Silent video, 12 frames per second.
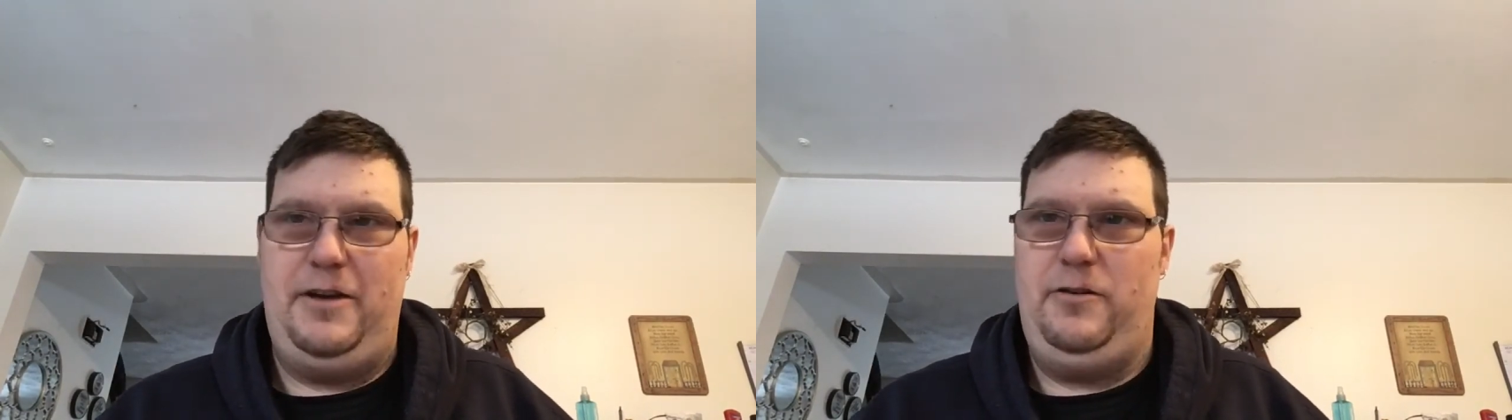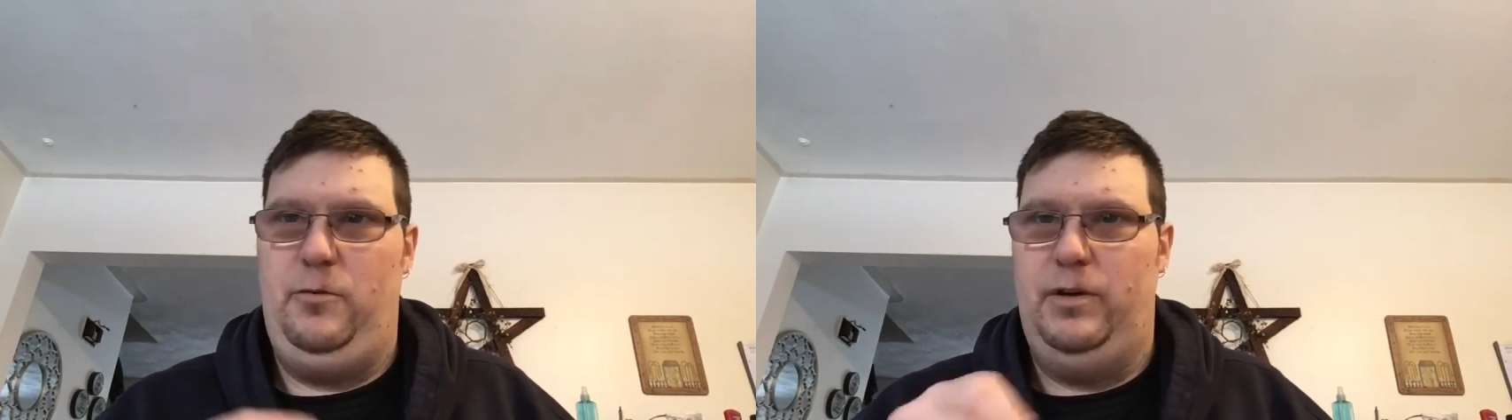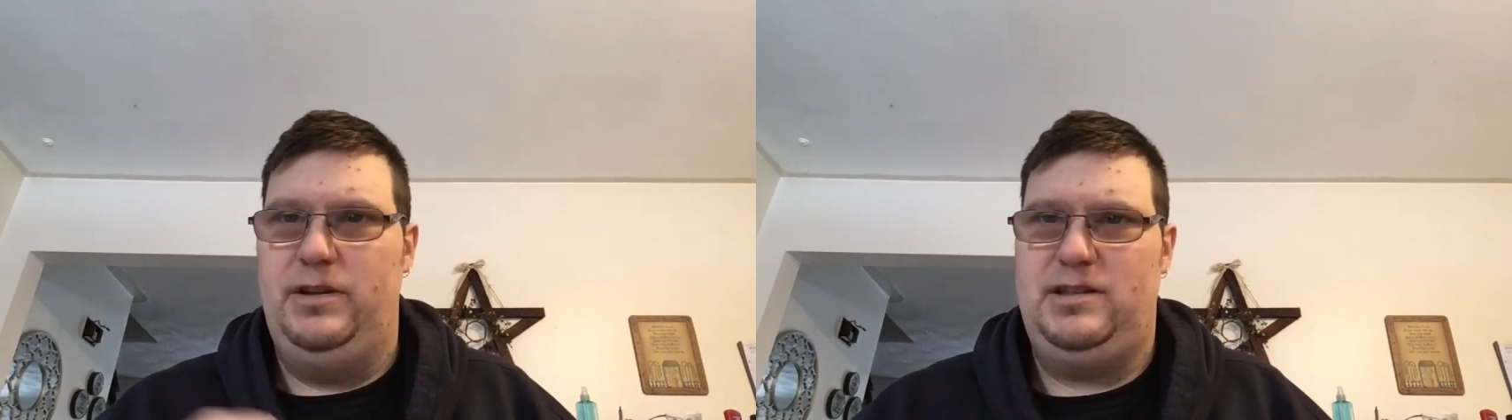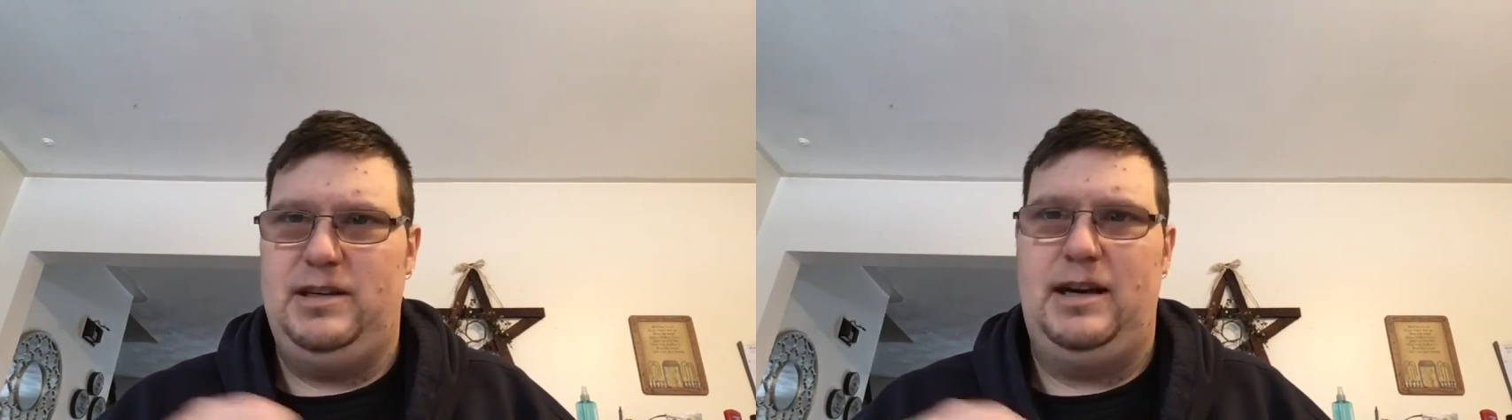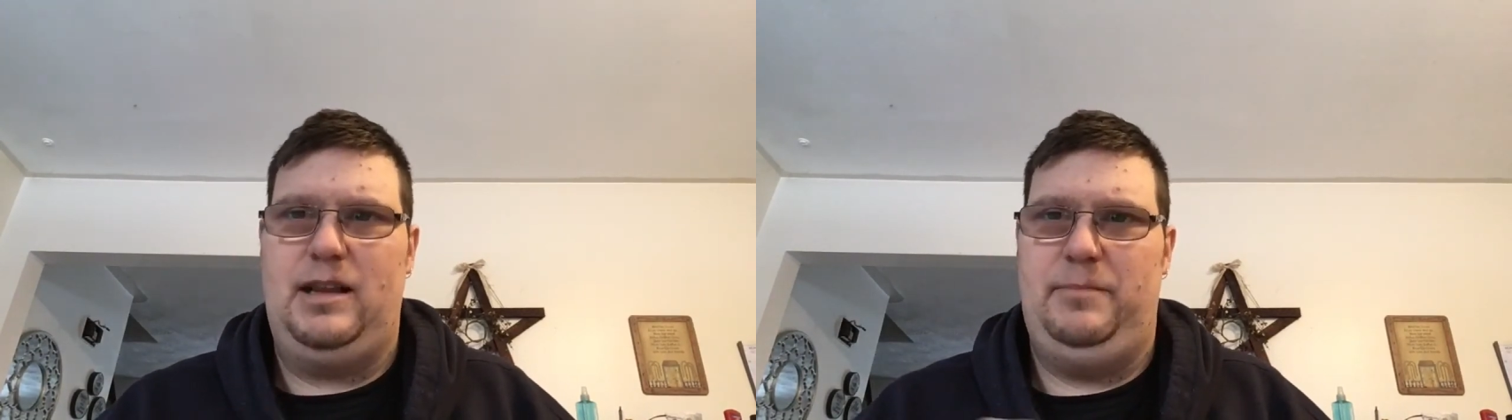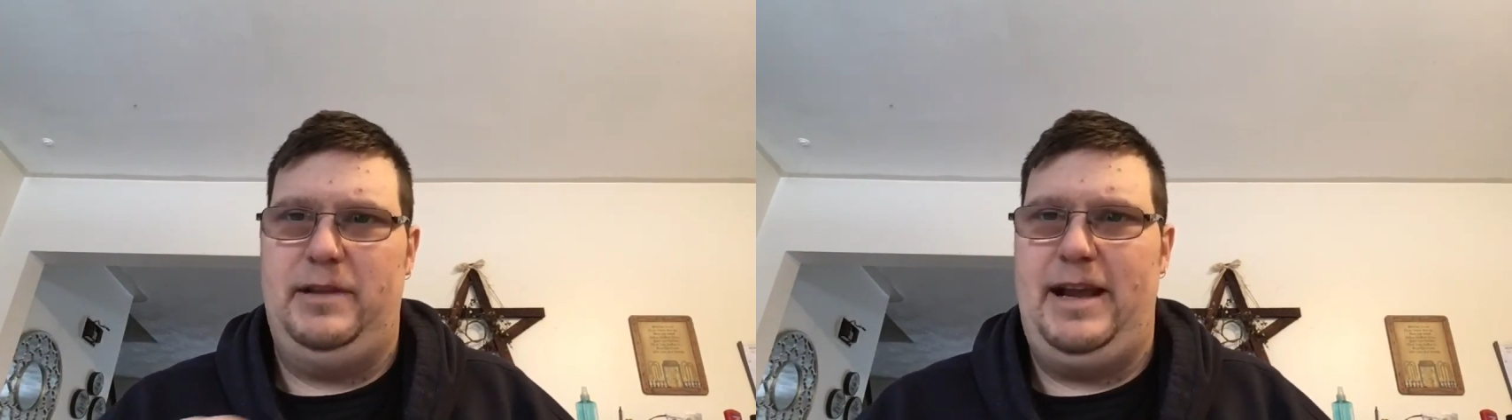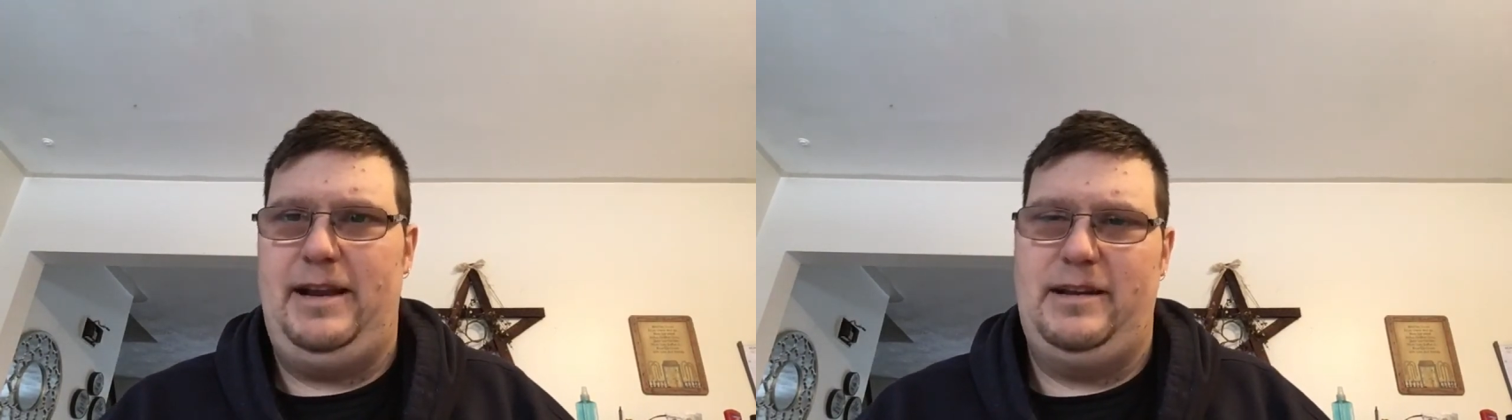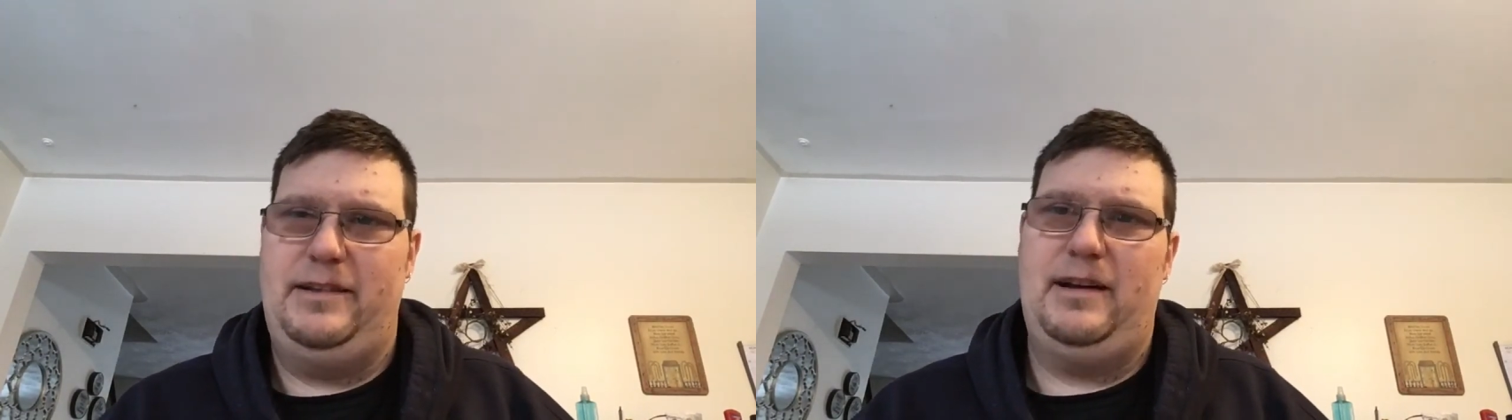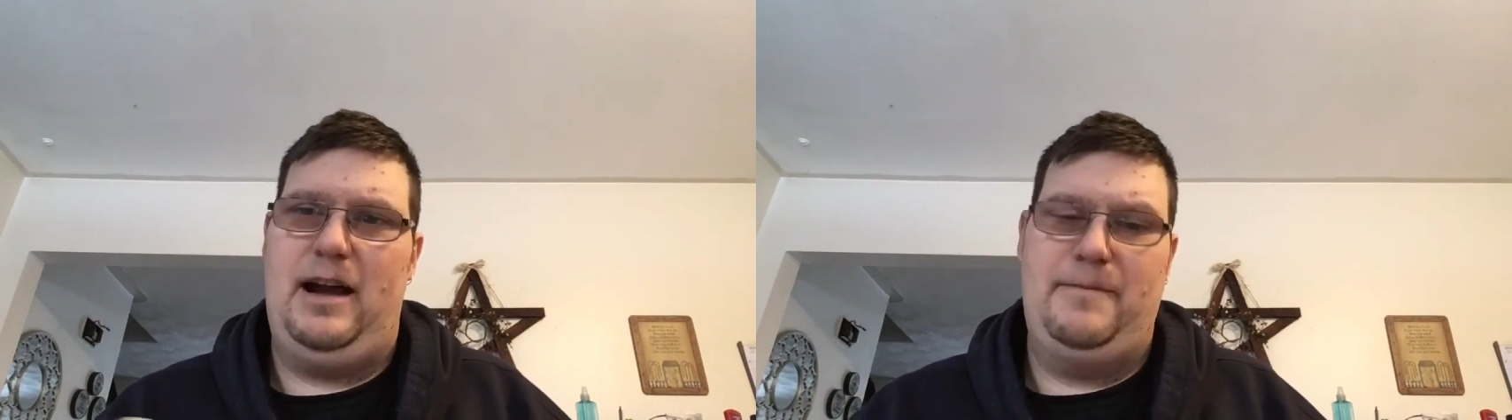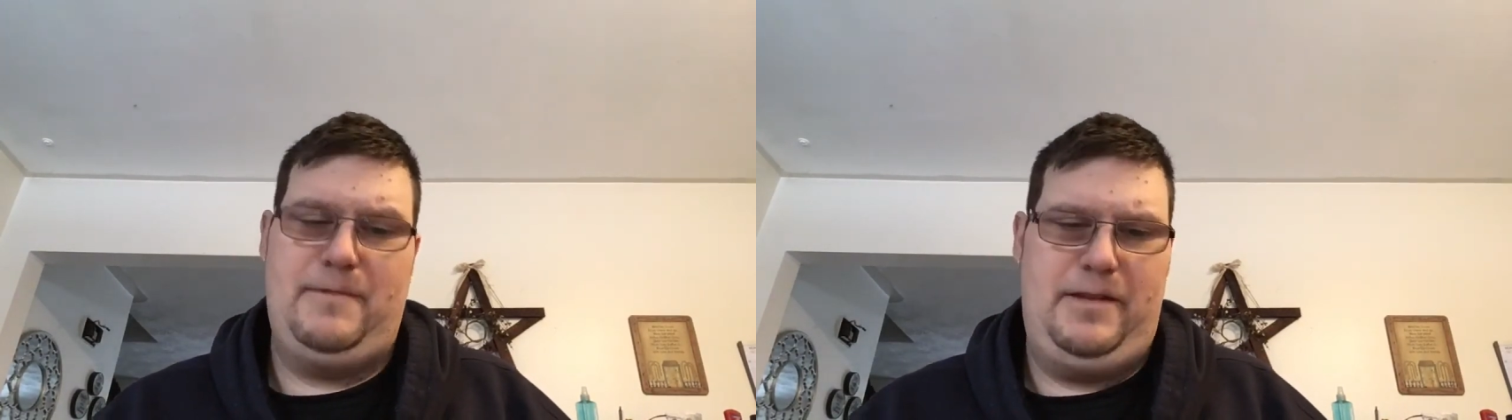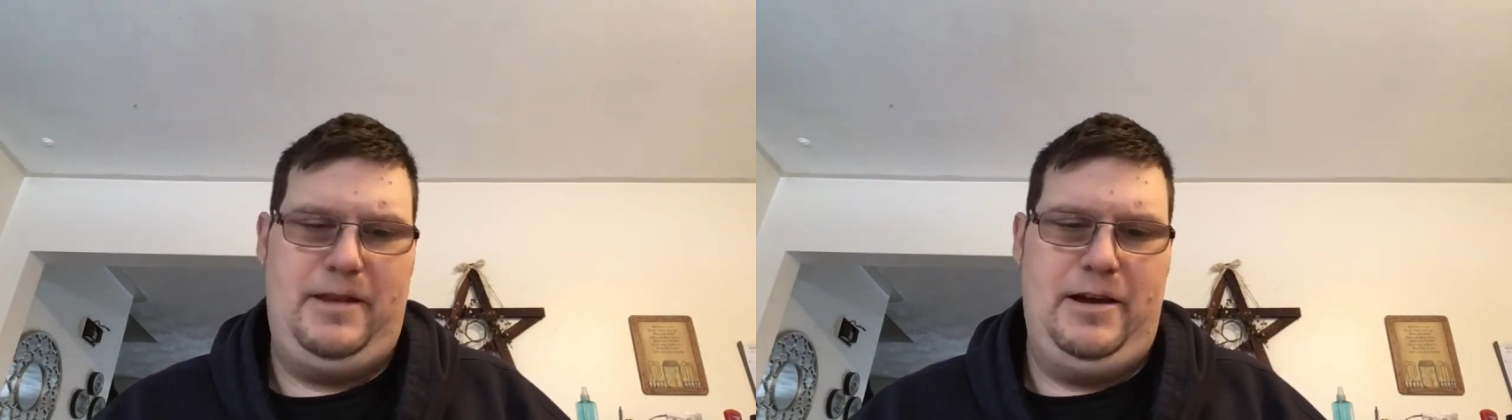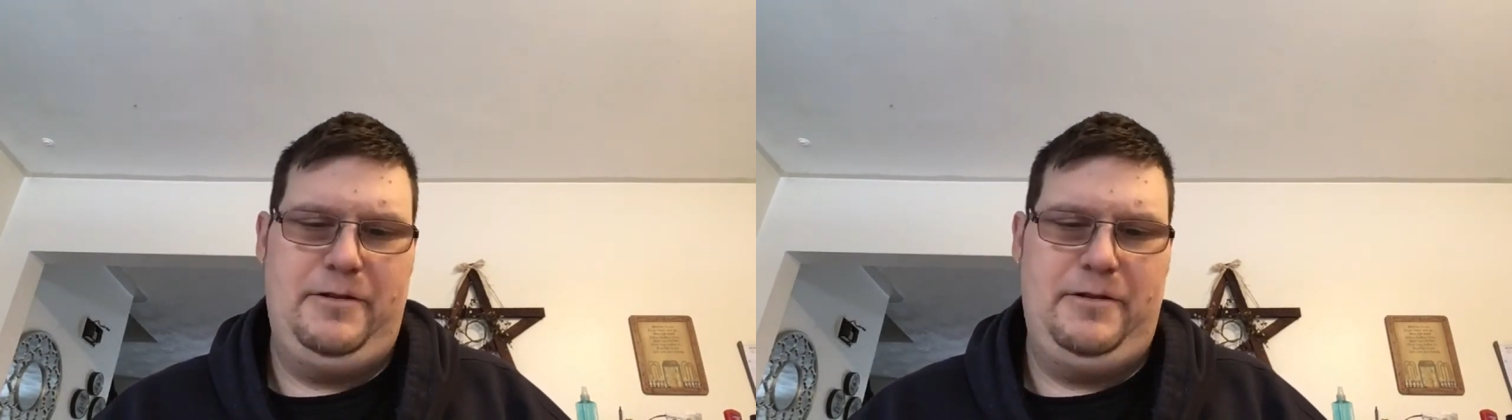I do one side of the blade at a time than the